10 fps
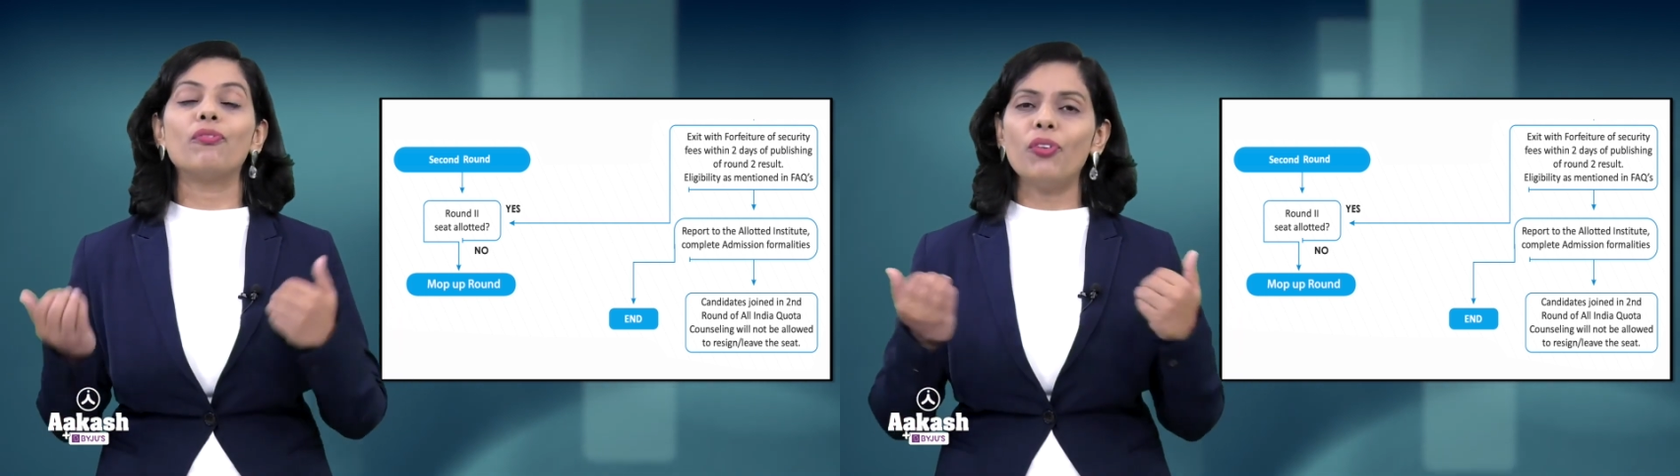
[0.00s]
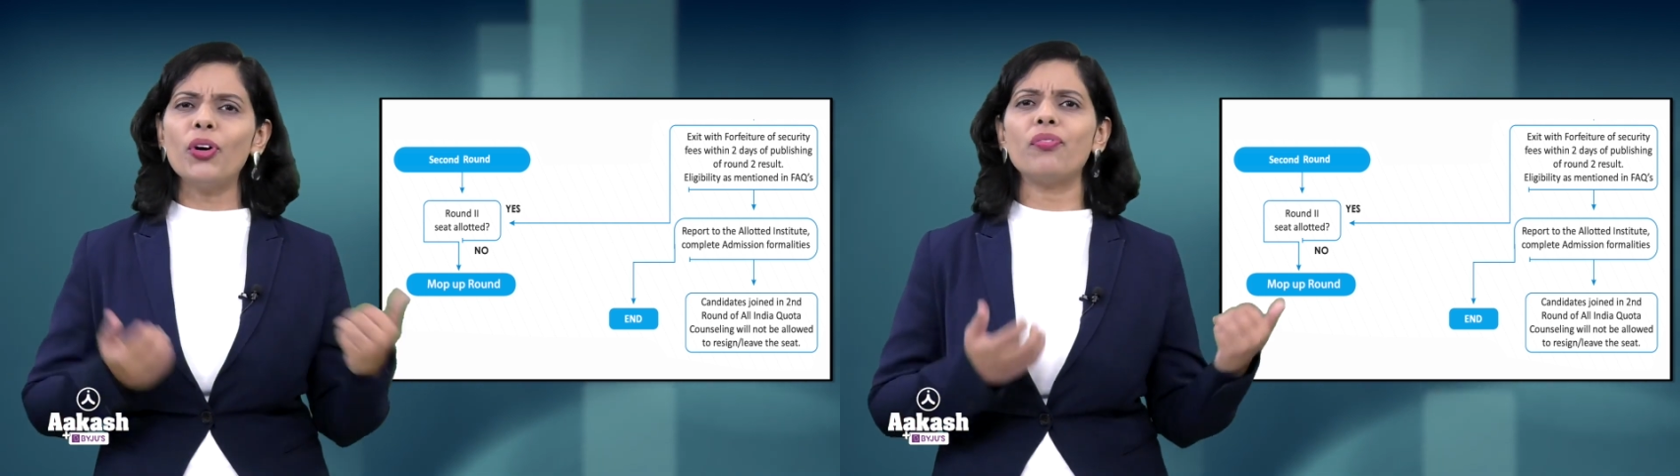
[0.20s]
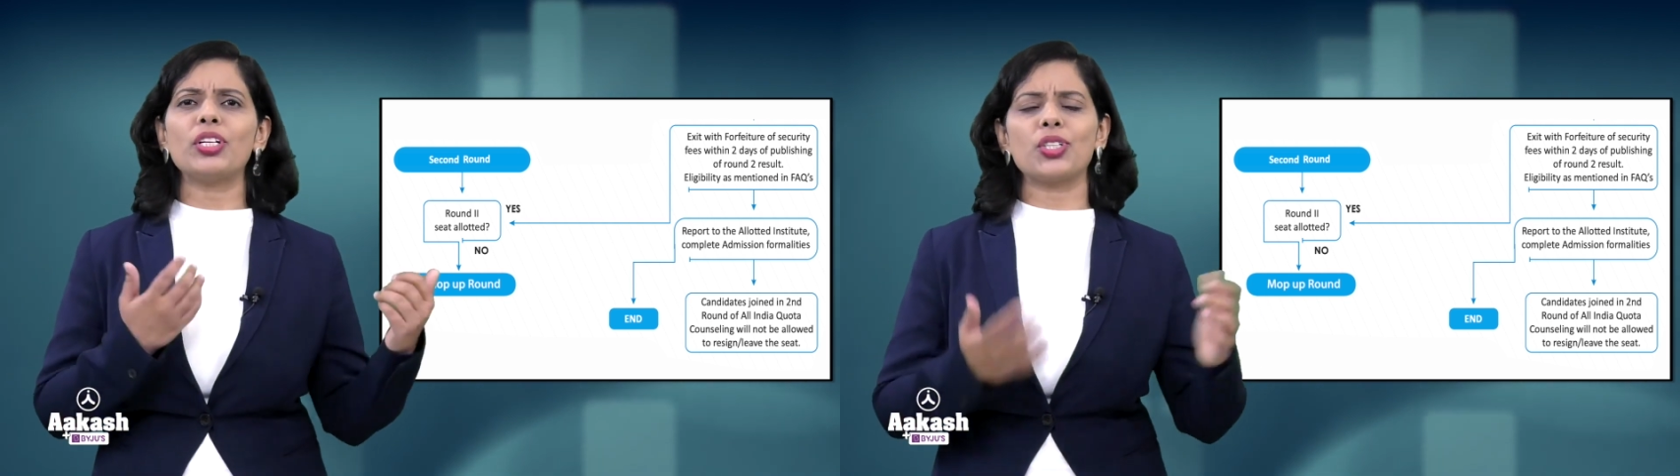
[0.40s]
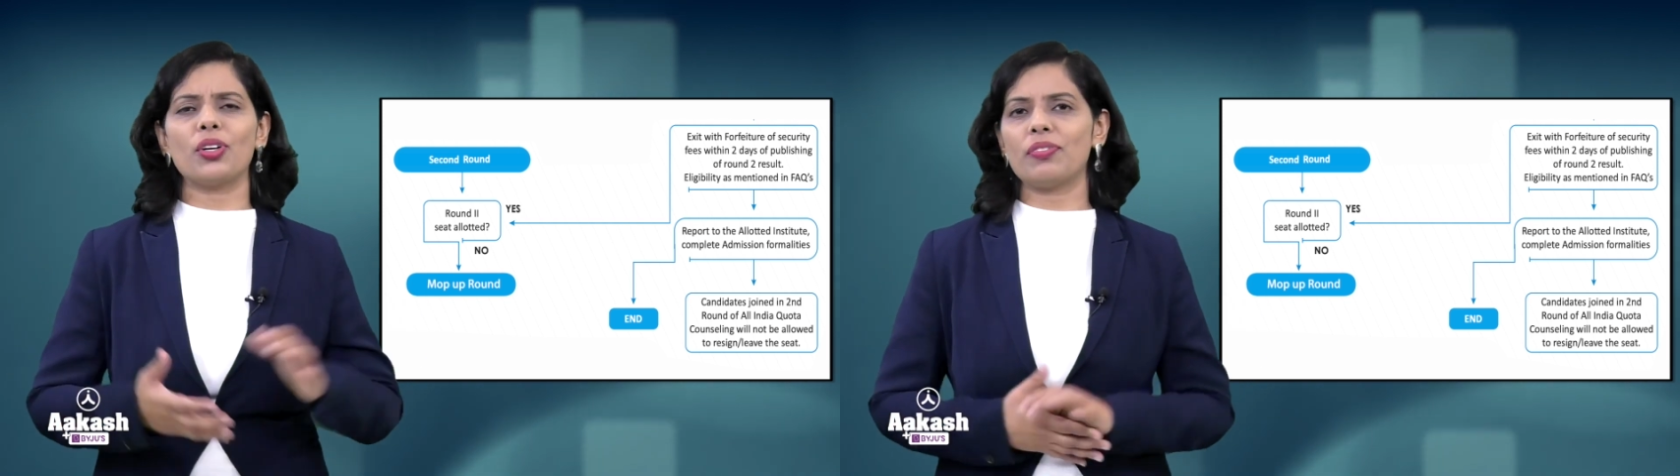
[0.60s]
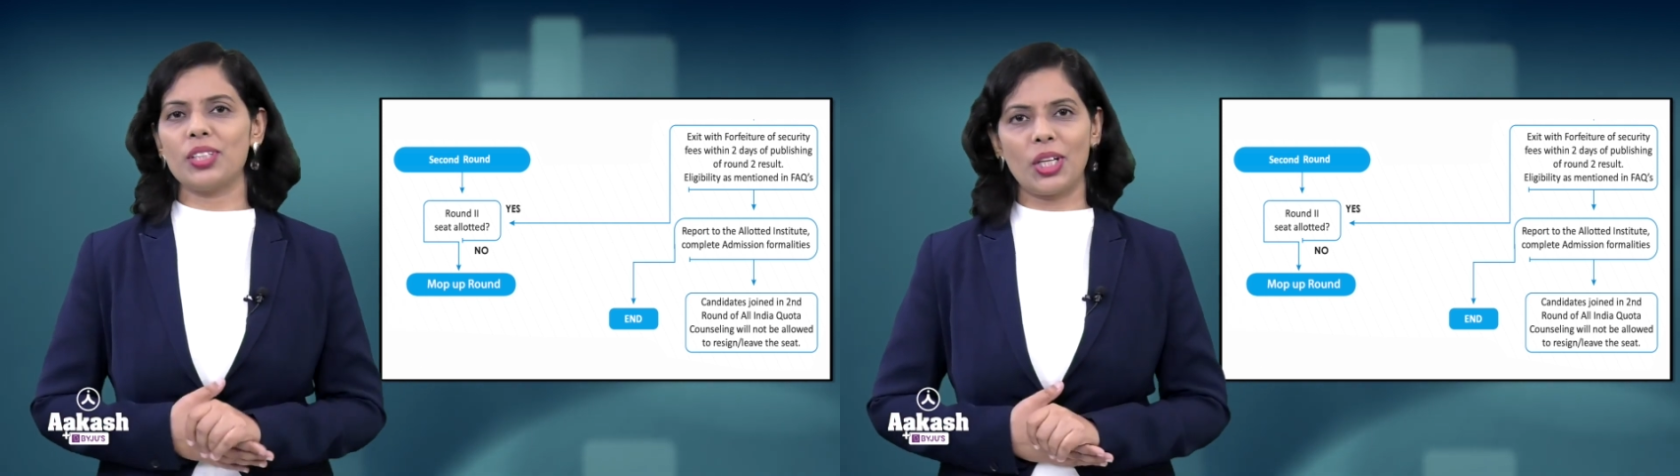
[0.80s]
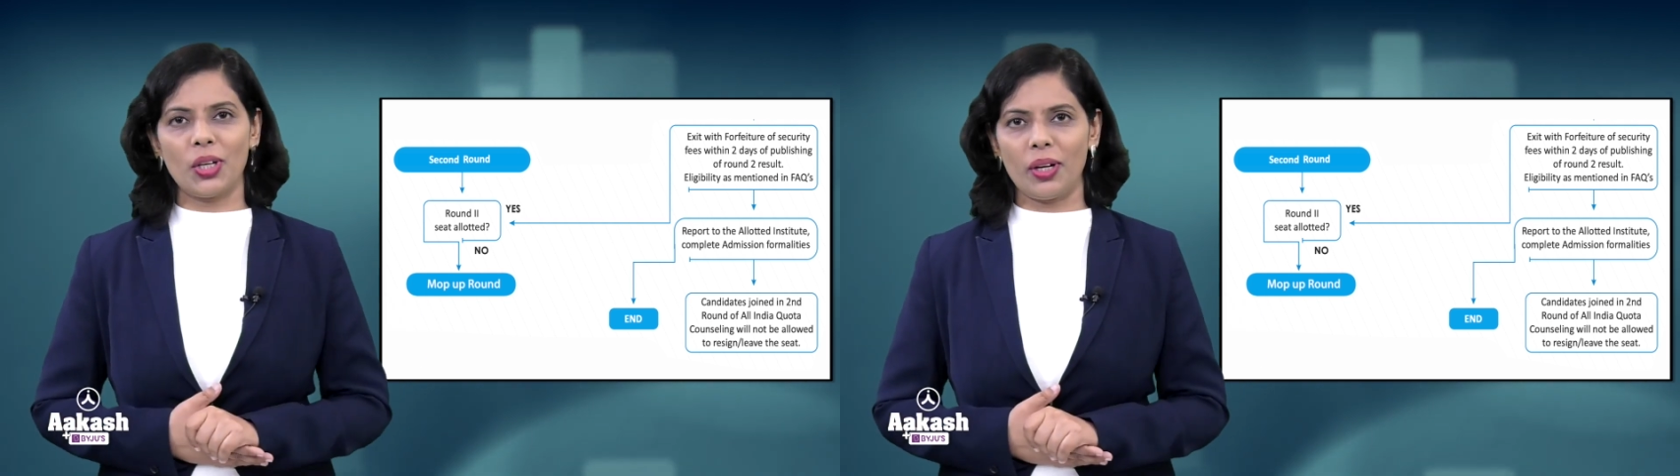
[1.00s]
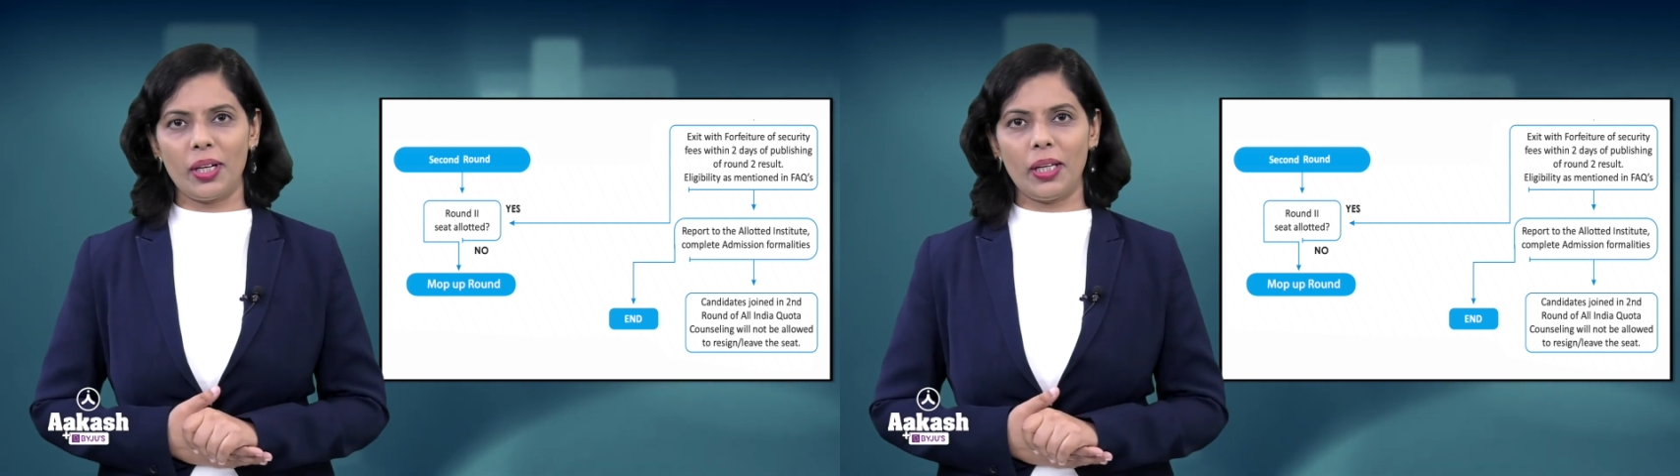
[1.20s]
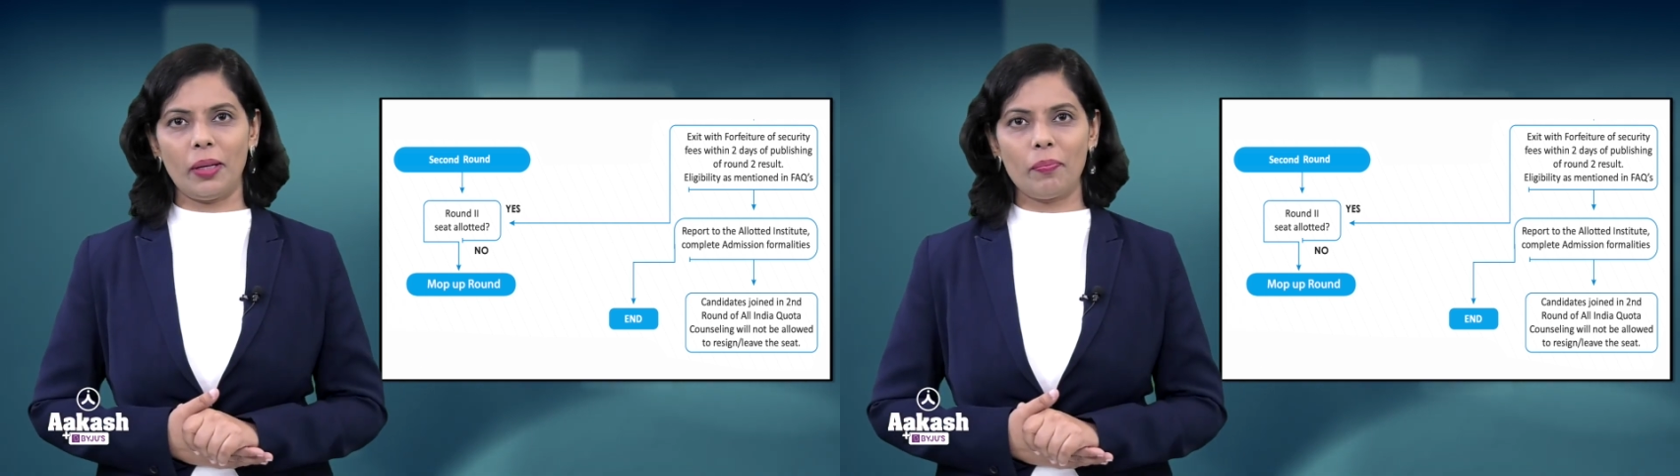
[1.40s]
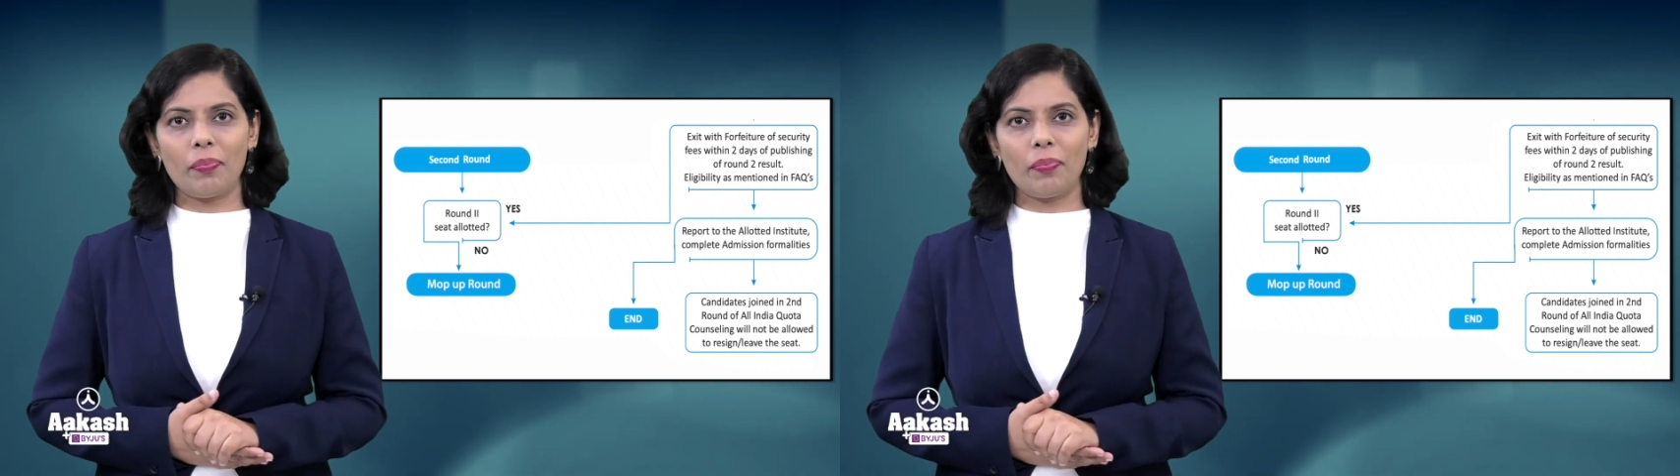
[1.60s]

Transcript: forfeiture of security.